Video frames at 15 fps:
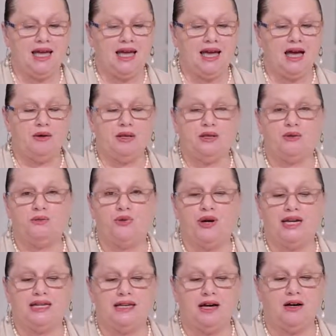A little
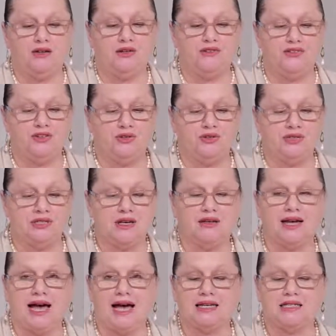breakdown of those
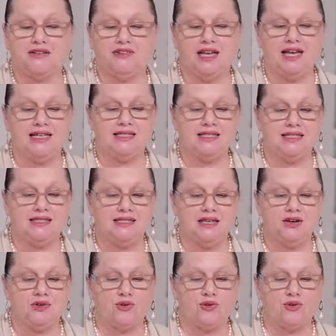active cases: St.